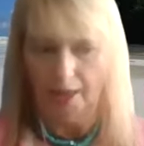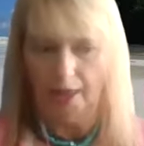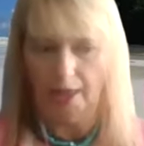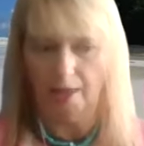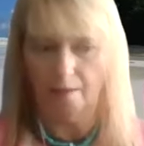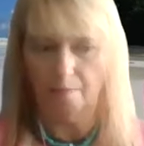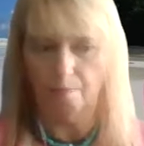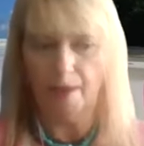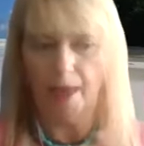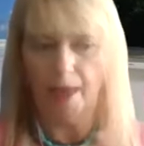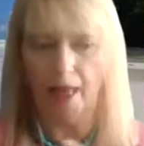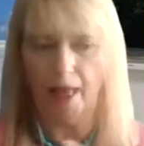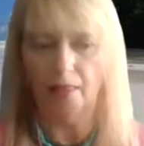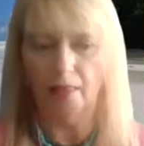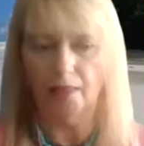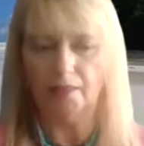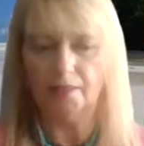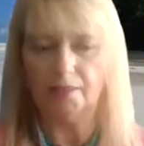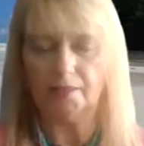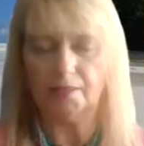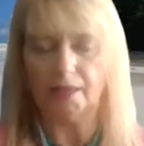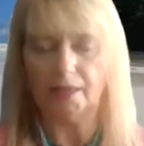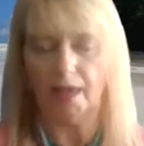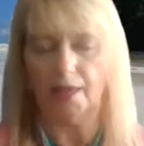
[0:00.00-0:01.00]
and
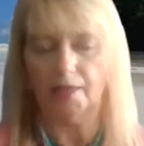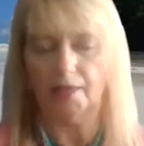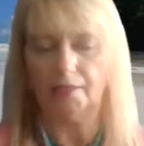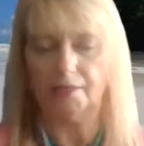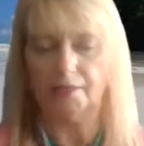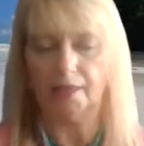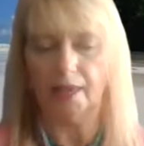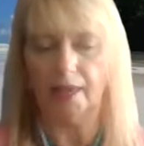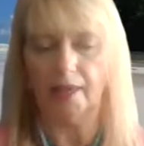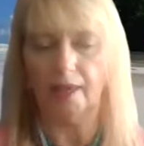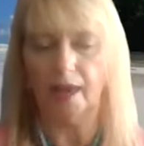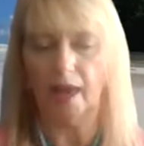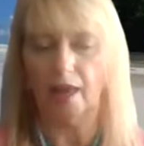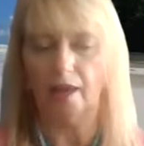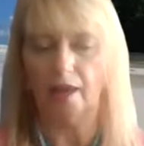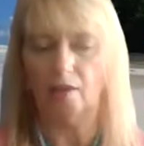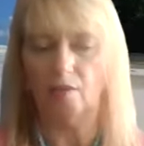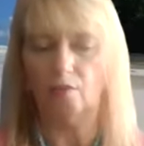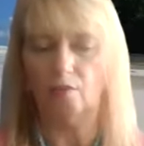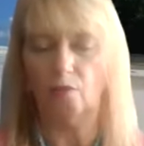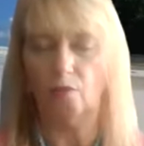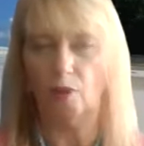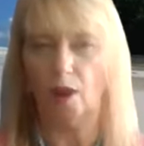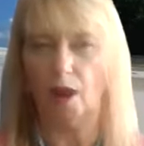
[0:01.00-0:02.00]
balance us and kind
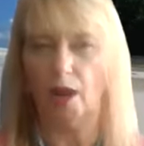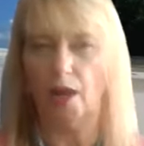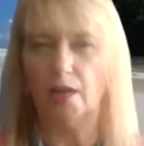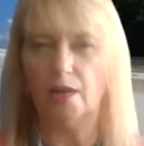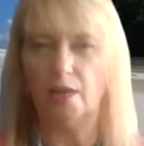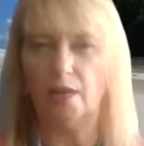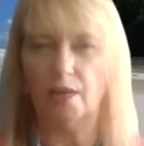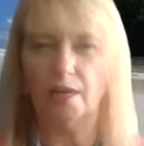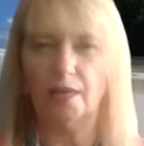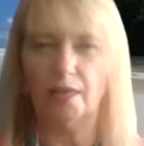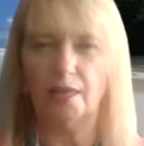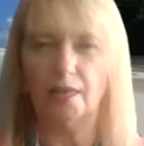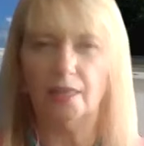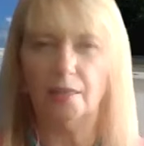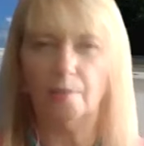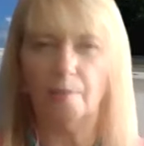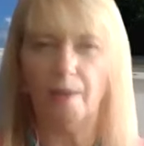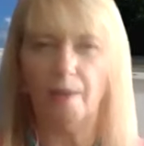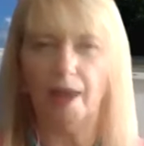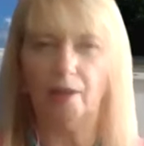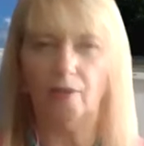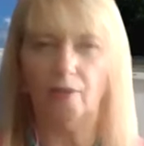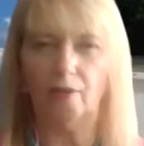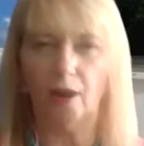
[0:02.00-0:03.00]
of run in the
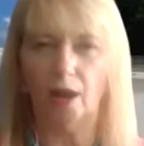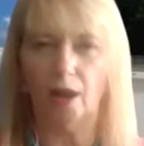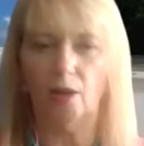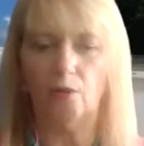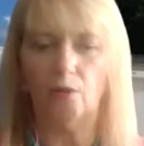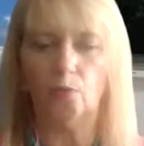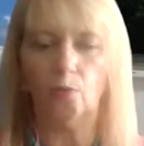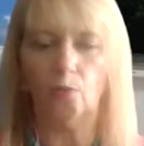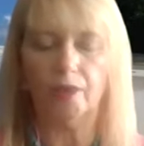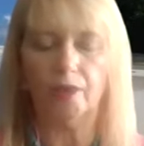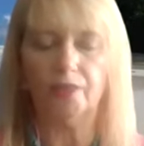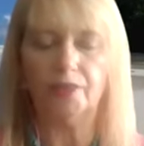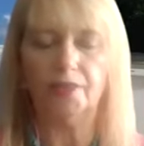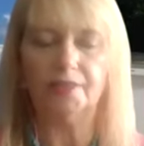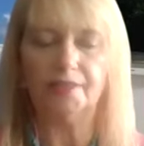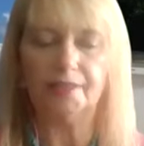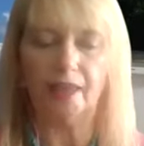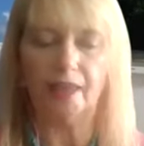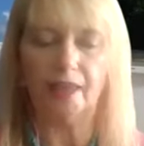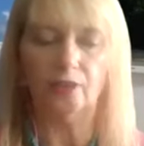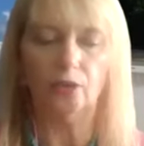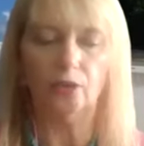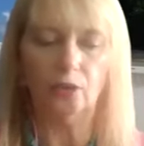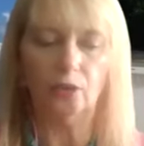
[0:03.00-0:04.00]
background with this
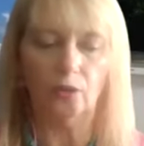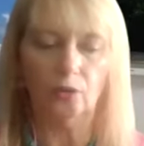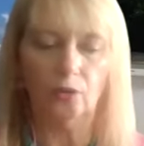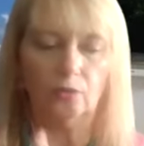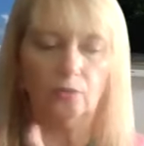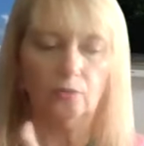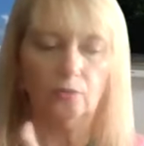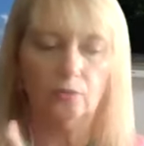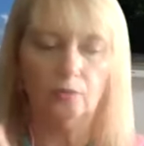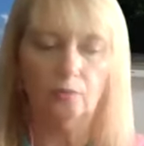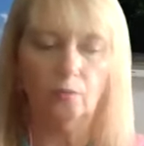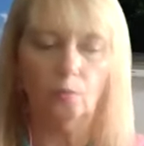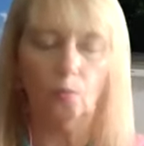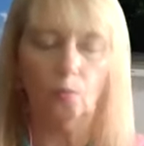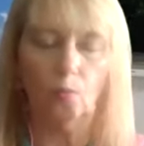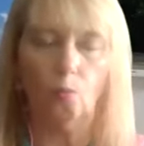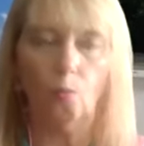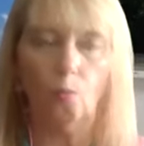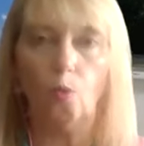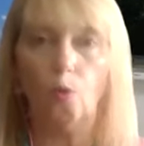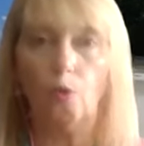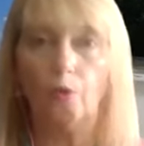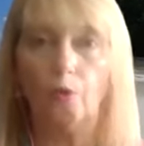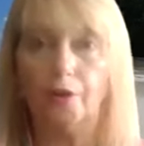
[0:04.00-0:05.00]
other
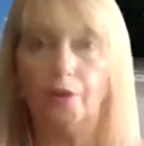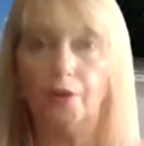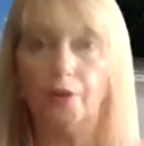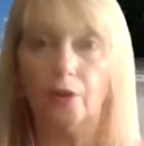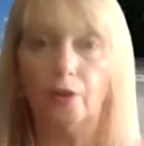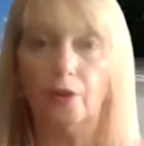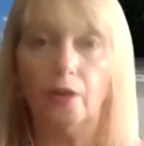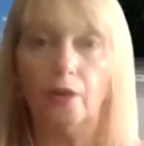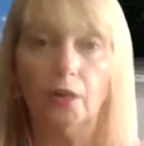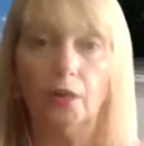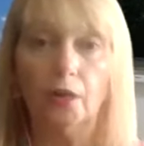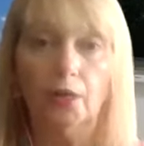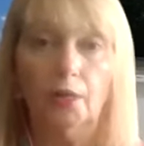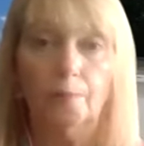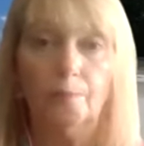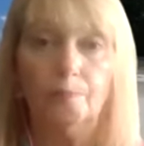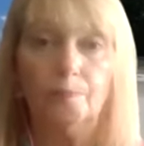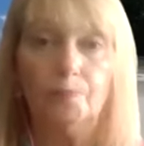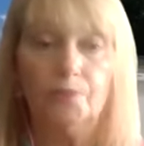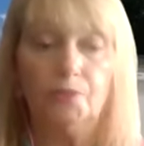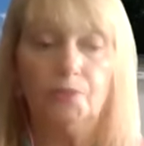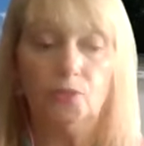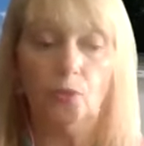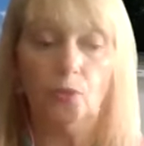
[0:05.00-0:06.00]
warrior
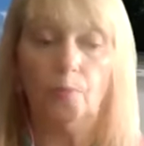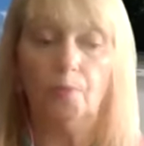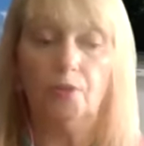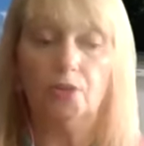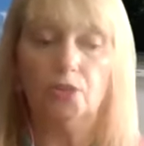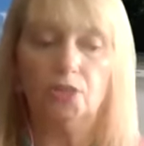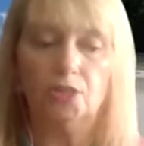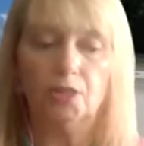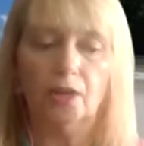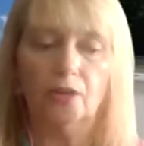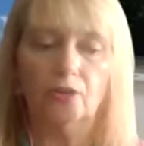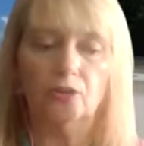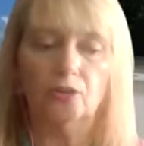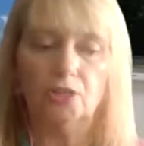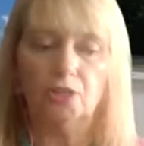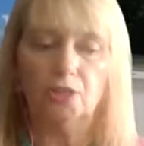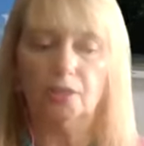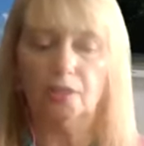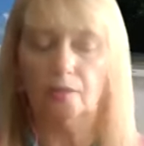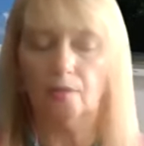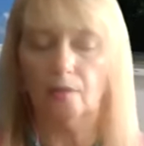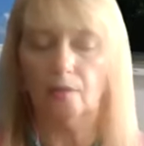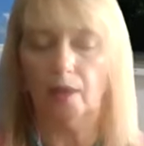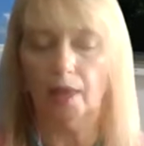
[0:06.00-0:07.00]
soul mission
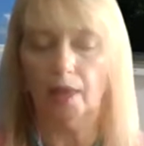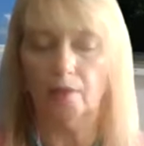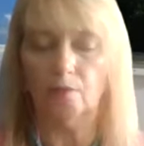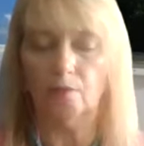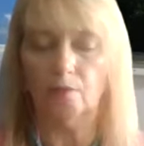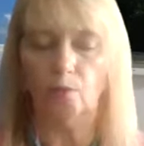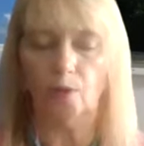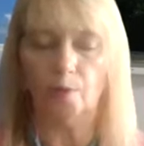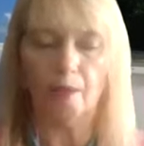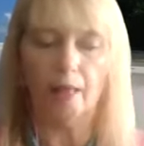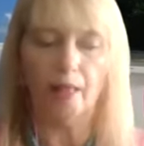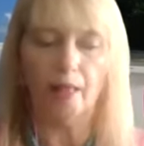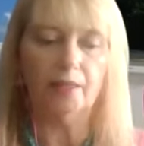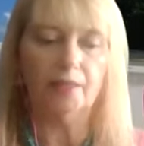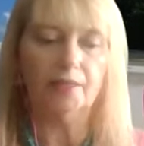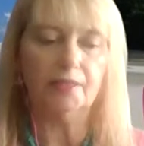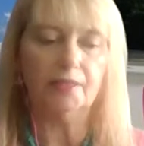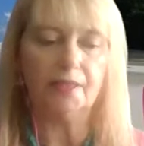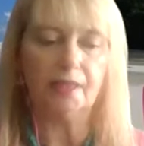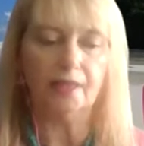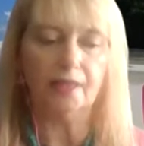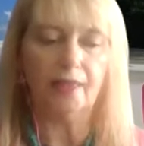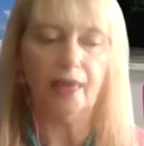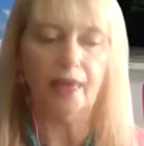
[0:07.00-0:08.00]
energy. We're
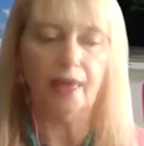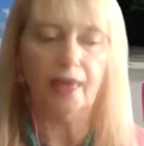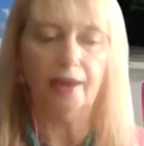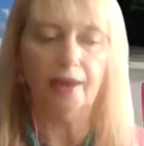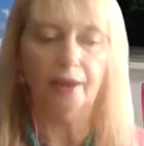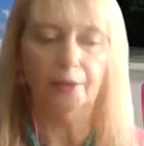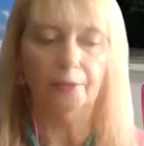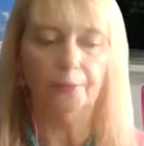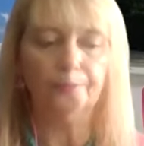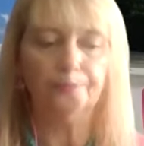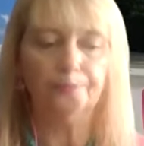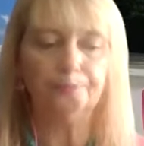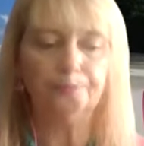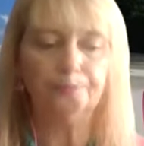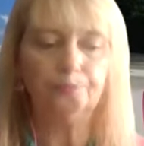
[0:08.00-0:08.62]
balancing that out.